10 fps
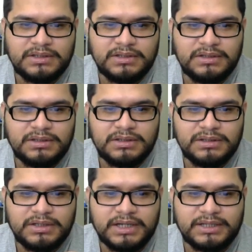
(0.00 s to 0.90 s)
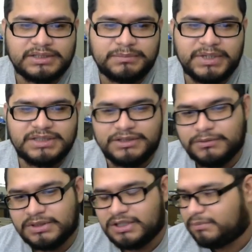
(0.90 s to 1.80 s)
Yeah, that's basic.
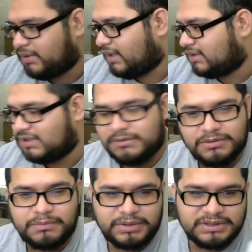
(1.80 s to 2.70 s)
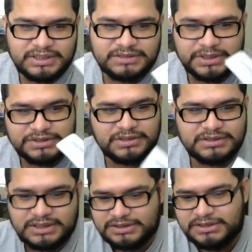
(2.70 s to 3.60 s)
Do another, like I said, do a print test. Make sure
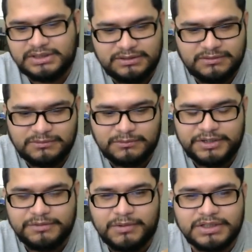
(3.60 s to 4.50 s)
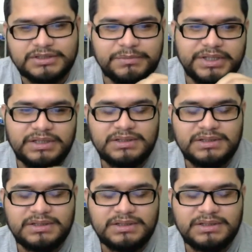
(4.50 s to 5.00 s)
it's actually where you want it to be.